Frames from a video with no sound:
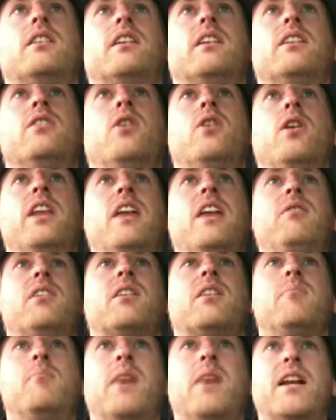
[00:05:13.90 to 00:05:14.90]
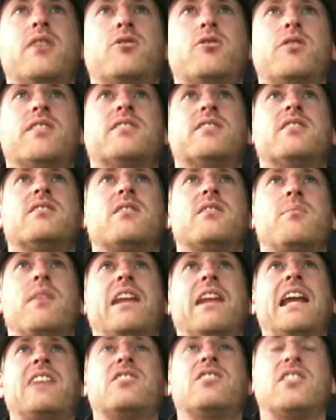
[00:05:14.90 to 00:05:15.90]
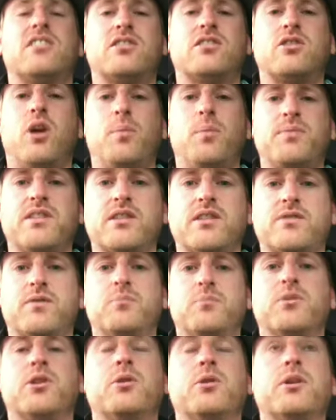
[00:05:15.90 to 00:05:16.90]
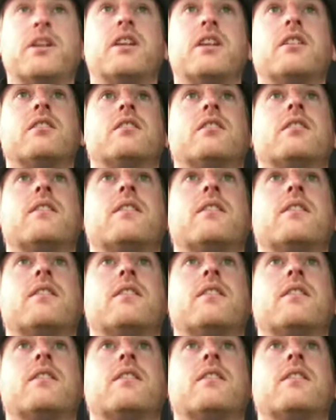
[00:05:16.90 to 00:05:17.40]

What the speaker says: And not having a monetary system that actually stops us from doing it.